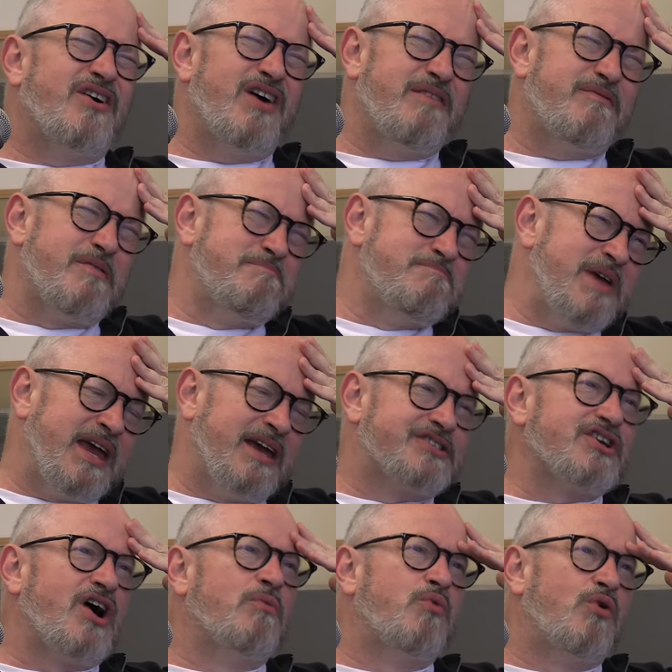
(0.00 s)
kind of a
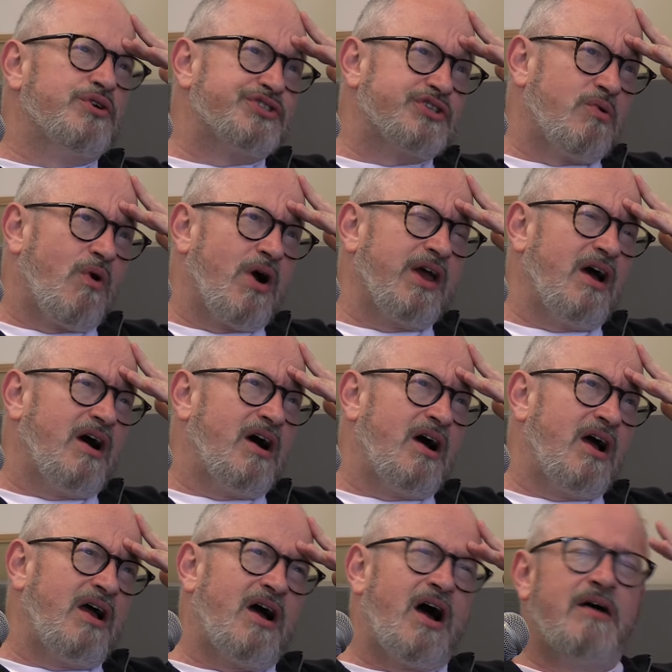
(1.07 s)
mix. I was quite.
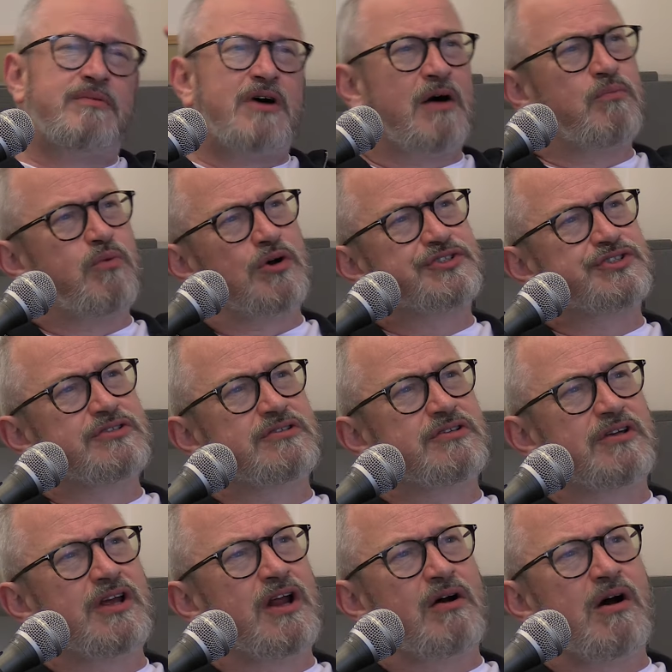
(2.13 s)
I, I, wasn't,
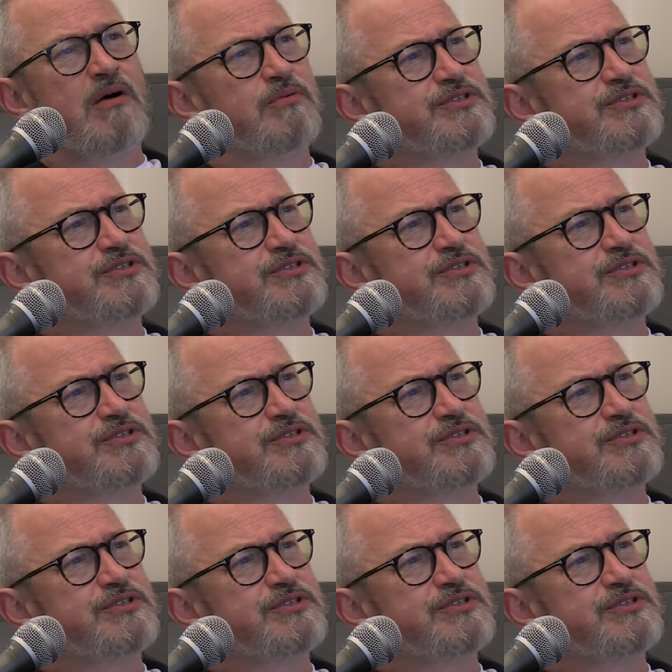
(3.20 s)
you know, I